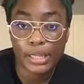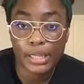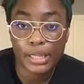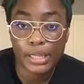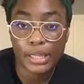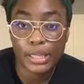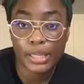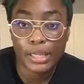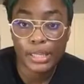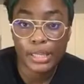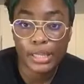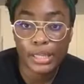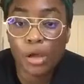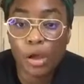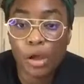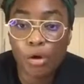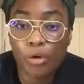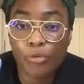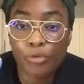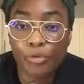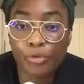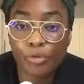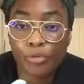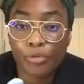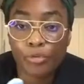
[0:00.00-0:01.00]
want to
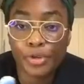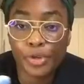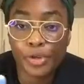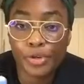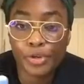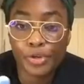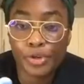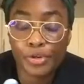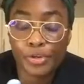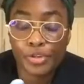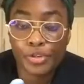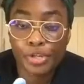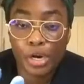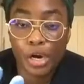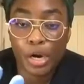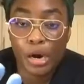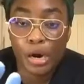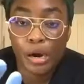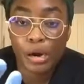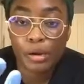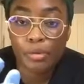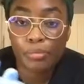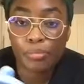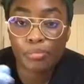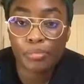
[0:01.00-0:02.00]
overfill your
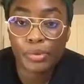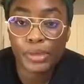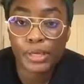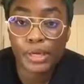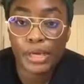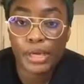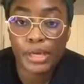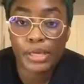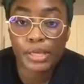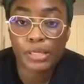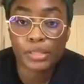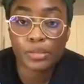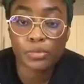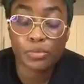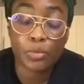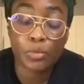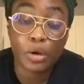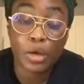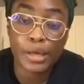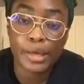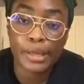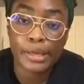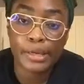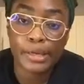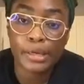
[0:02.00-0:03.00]
jar because
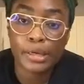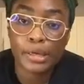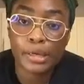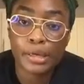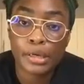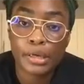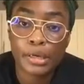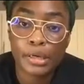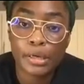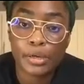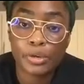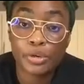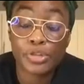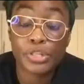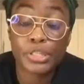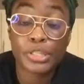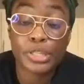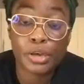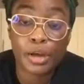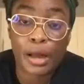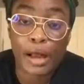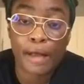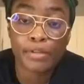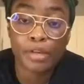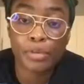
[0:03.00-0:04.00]
one, you
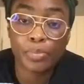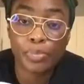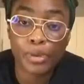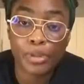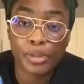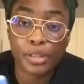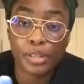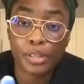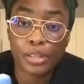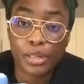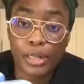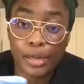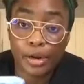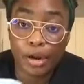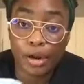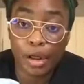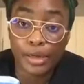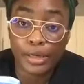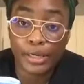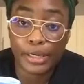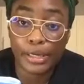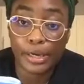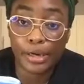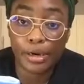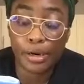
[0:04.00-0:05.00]
still have to put the lid
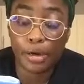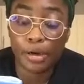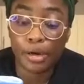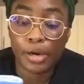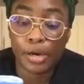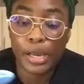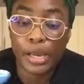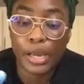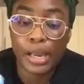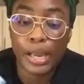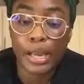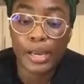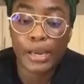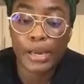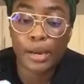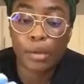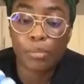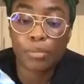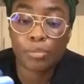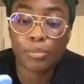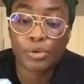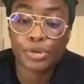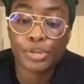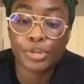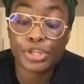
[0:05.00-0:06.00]
on here. And
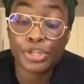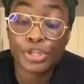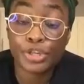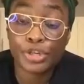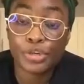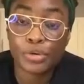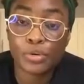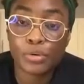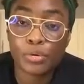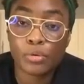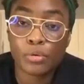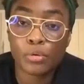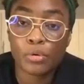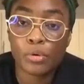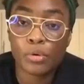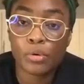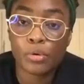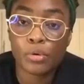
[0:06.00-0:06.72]
number two,